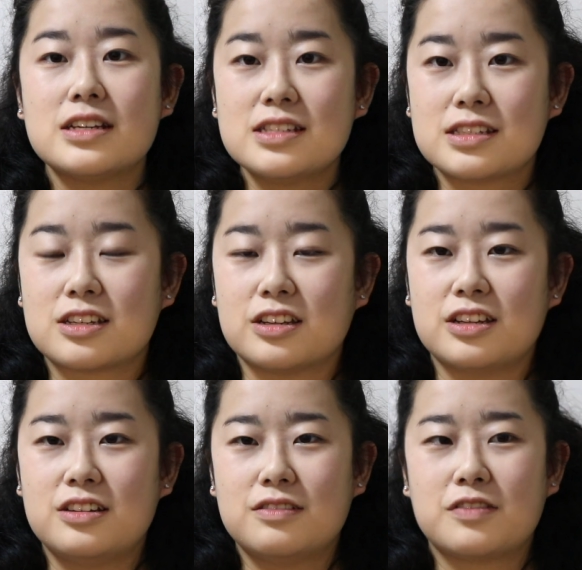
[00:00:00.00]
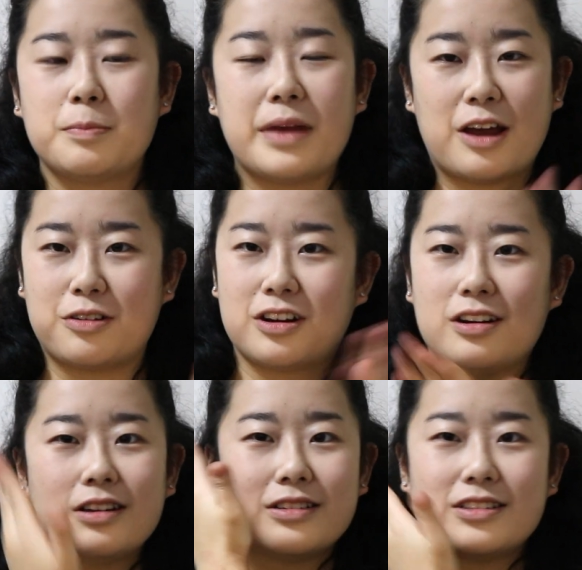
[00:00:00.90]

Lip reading: is good for powder.